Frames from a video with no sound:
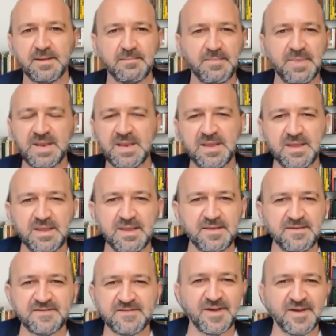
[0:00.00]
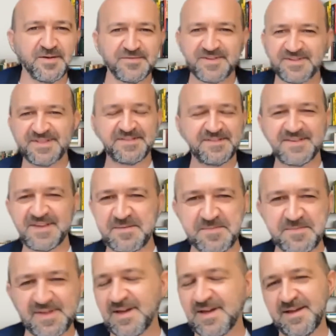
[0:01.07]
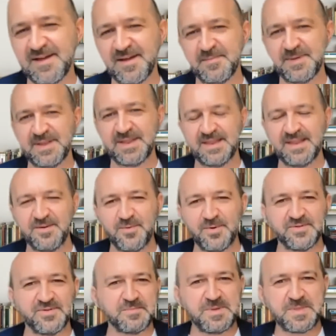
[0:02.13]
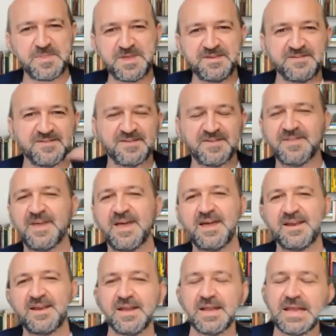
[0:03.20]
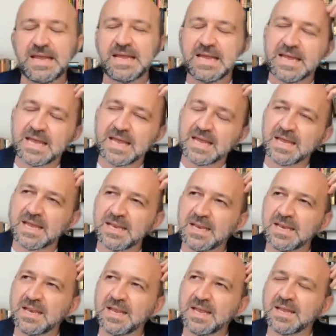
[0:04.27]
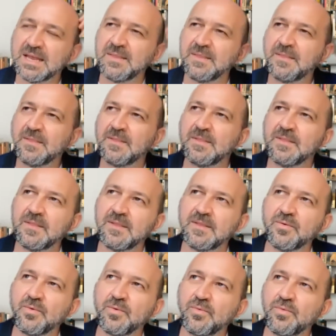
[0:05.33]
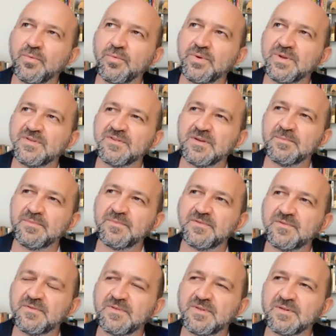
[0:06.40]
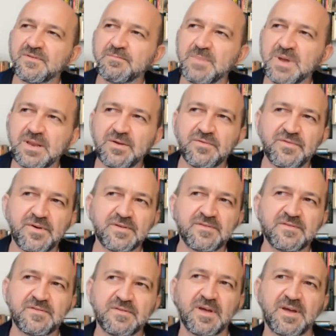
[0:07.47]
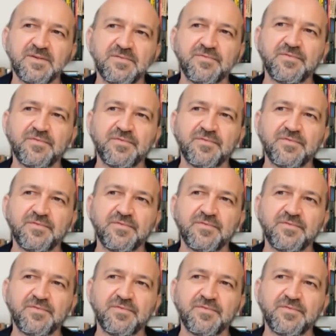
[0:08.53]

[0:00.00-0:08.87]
many selves at the same time and they want to be this and that and and it seems that many of us have